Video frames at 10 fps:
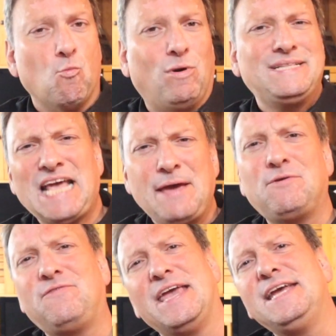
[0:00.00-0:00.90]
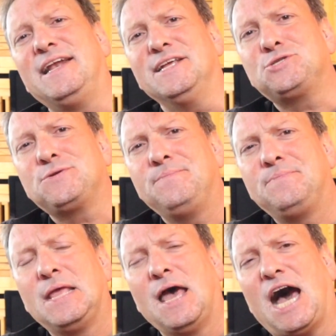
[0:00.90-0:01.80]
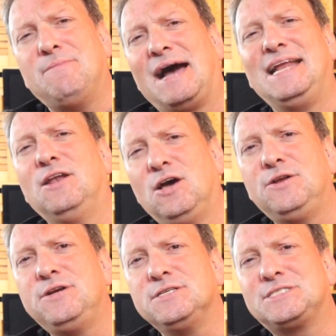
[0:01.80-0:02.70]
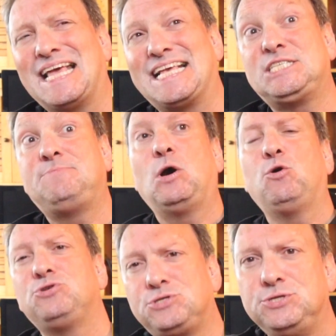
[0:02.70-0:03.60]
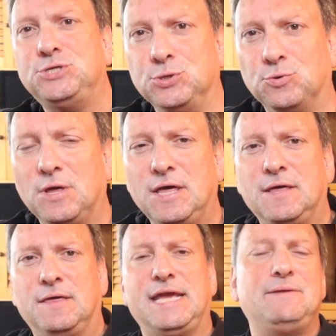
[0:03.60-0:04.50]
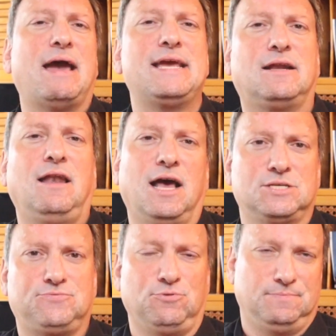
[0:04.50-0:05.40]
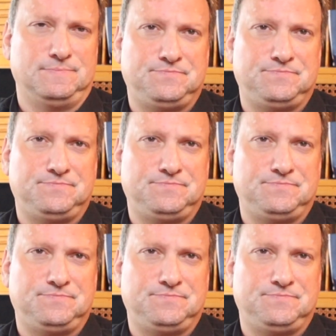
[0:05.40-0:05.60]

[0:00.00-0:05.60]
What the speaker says: What type of English are my learners exposed to in my classroom?